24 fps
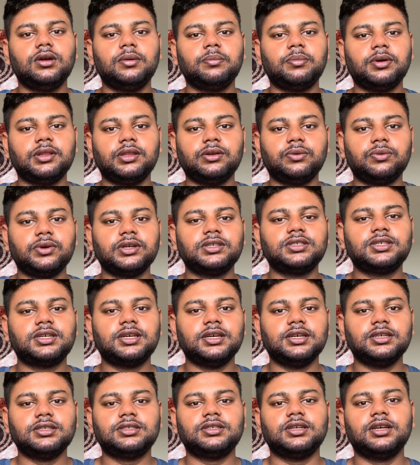but the
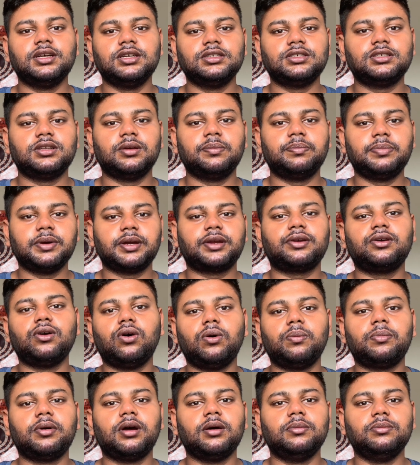riskiest is the big
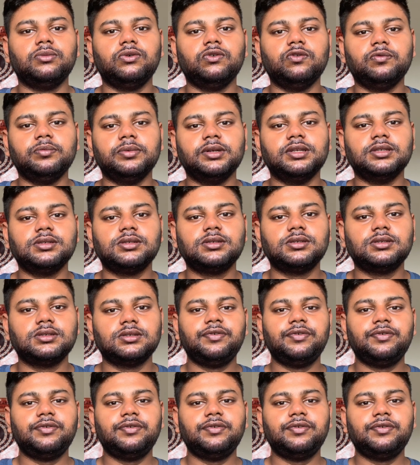compound movements.